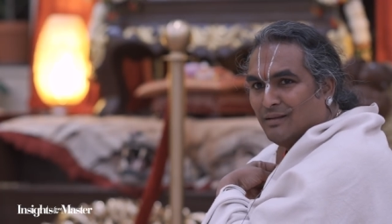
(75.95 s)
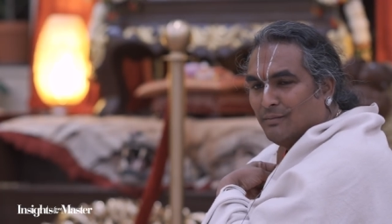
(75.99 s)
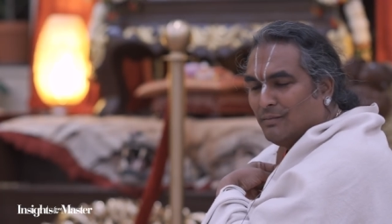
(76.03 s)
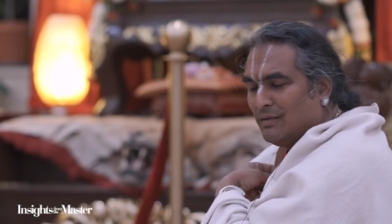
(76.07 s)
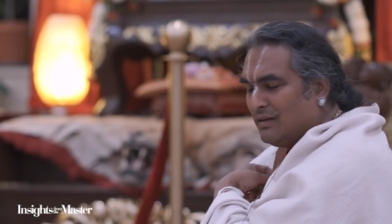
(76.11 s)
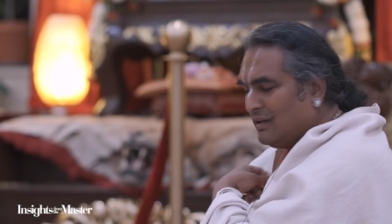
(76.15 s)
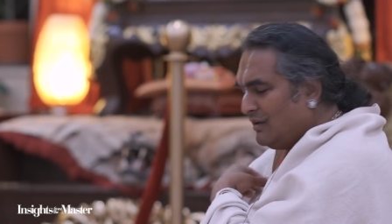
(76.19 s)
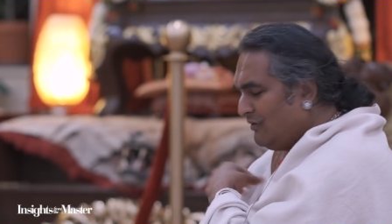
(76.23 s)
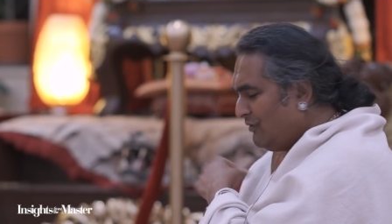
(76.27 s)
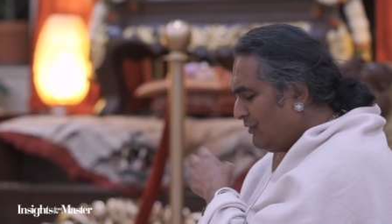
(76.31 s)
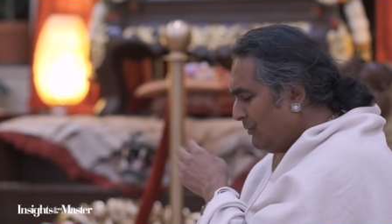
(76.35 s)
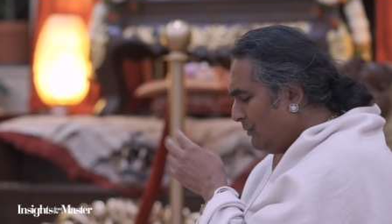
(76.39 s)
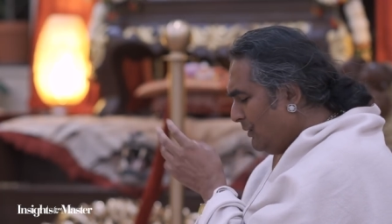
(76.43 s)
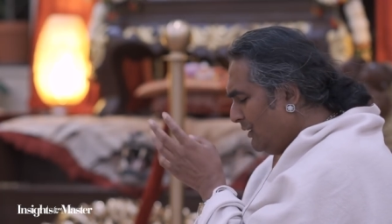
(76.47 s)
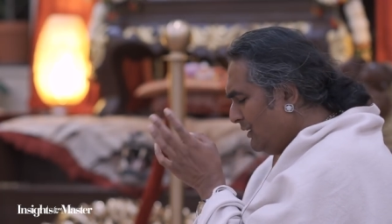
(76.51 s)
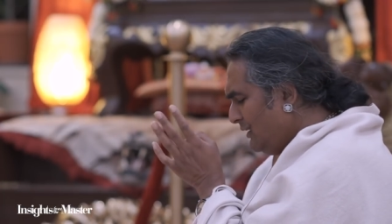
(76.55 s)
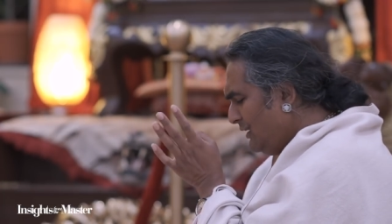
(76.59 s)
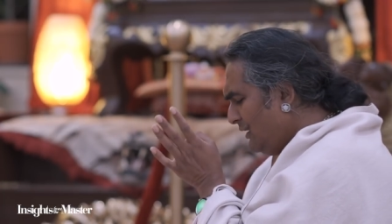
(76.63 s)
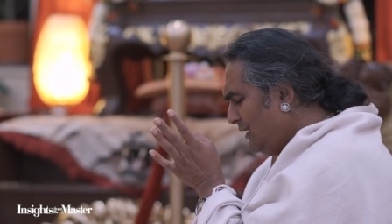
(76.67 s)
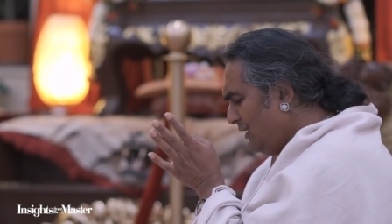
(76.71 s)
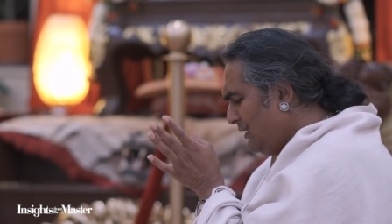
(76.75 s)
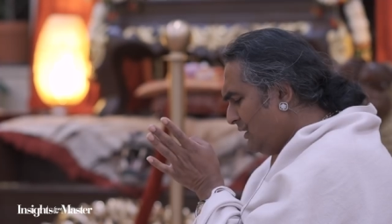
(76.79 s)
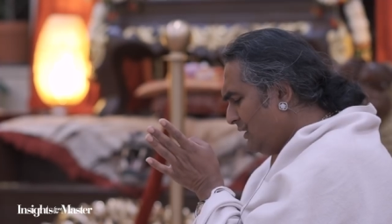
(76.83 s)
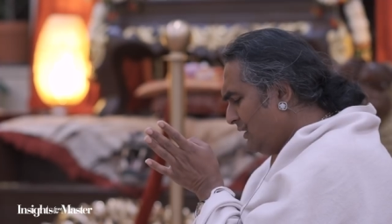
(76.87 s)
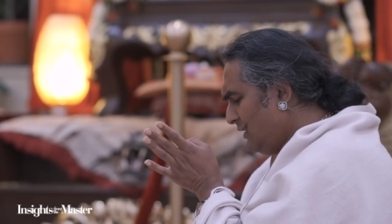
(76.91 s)
But
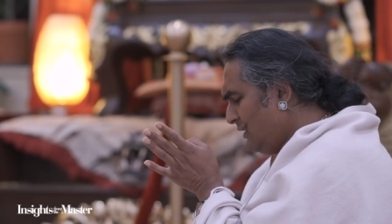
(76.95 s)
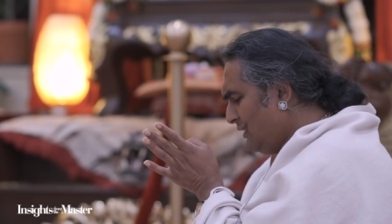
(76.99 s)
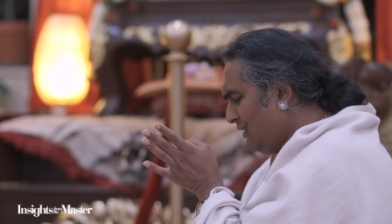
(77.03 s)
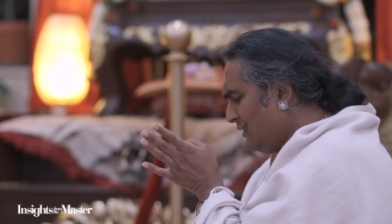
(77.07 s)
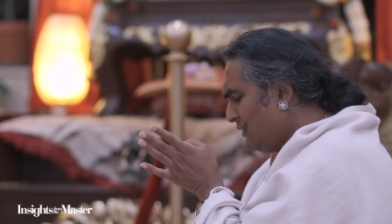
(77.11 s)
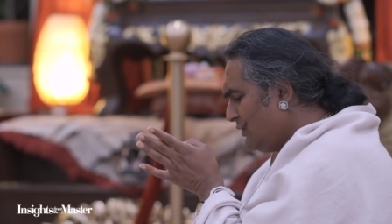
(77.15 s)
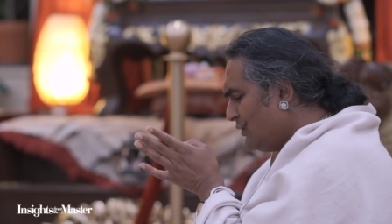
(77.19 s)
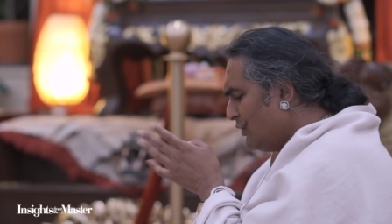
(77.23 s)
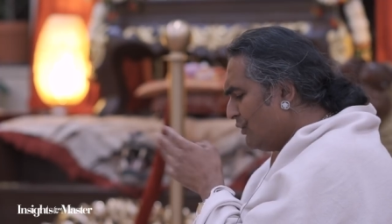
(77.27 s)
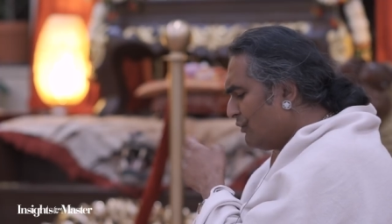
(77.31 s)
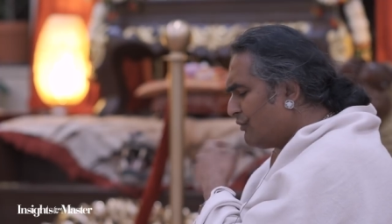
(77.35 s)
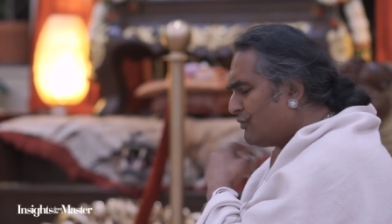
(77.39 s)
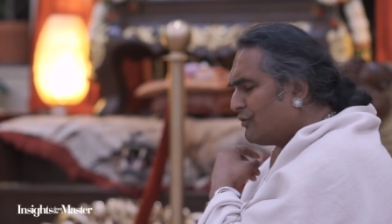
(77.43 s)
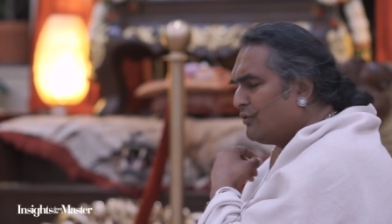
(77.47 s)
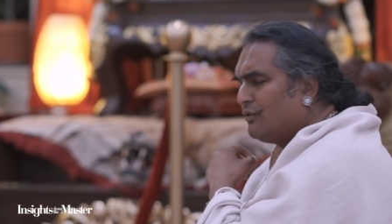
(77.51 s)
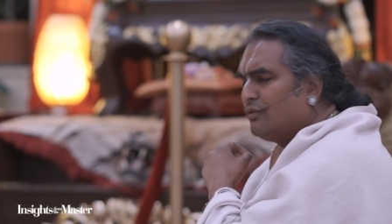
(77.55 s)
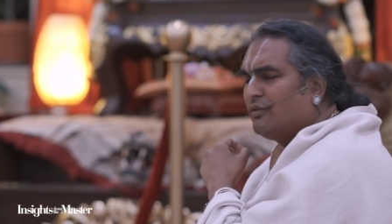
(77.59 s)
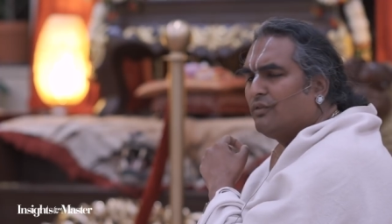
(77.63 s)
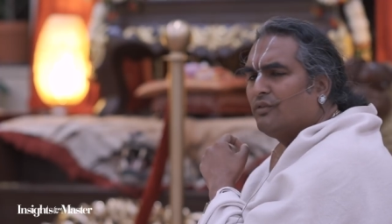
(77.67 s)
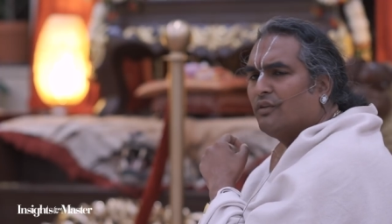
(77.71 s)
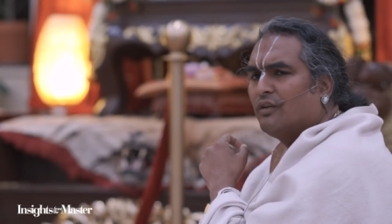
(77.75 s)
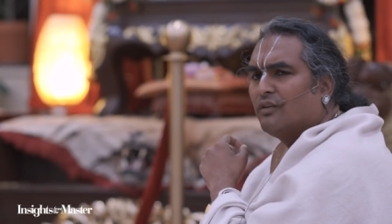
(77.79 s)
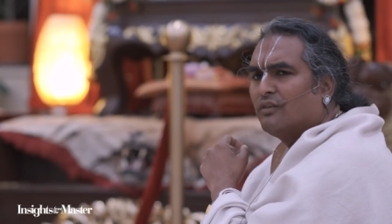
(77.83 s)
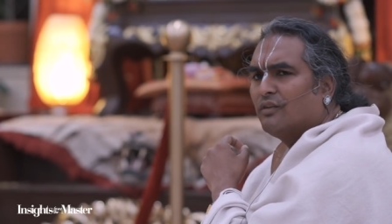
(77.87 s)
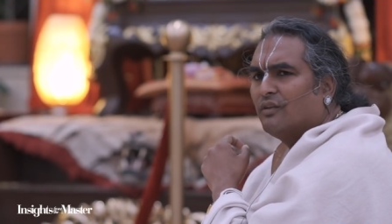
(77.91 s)
everybody go through
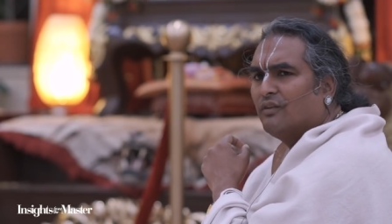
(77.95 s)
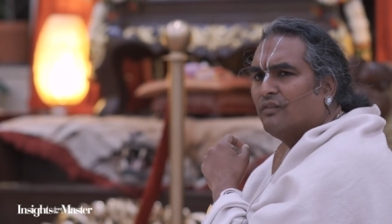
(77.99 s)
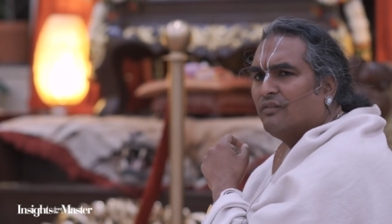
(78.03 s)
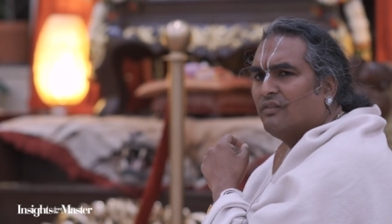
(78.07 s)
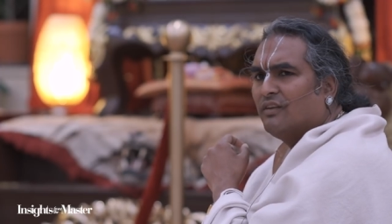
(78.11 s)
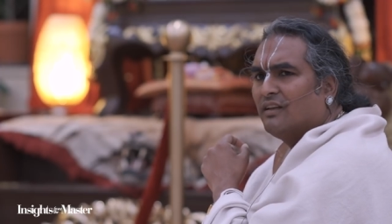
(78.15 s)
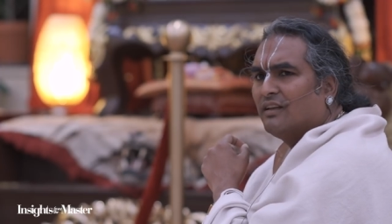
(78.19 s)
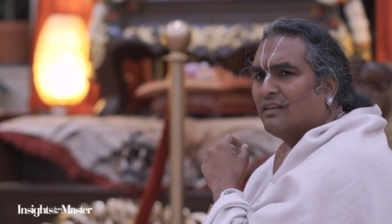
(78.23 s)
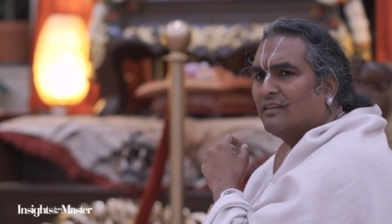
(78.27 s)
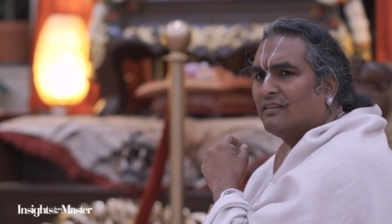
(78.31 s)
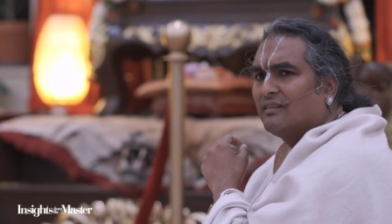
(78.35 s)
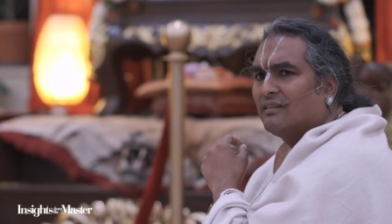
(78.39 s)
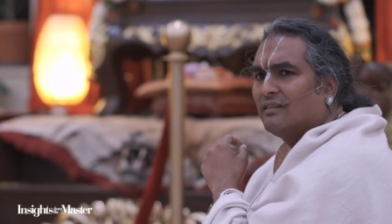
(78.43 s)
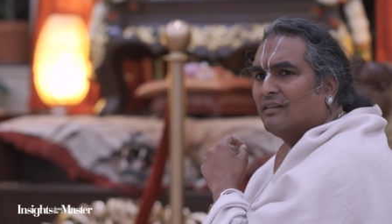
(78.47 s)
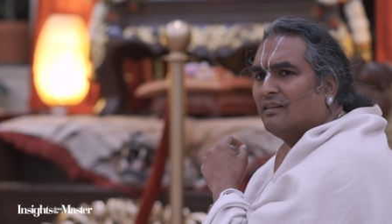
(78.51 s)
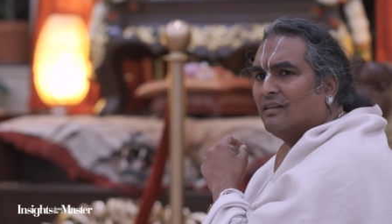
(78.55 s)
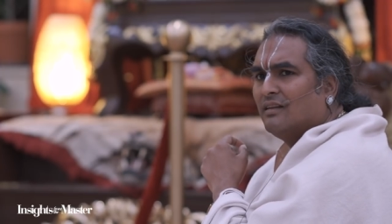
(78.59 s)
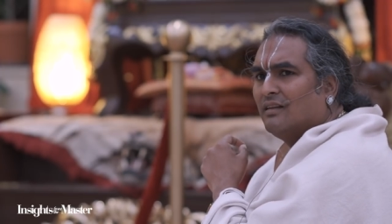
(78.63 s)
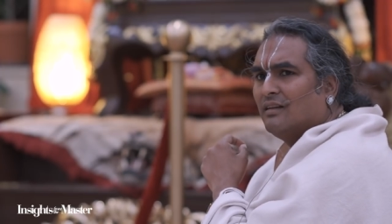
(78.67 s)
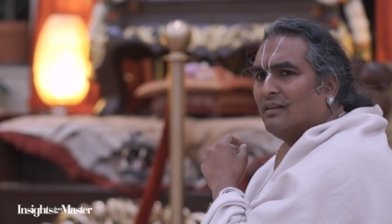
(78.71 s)
certain things.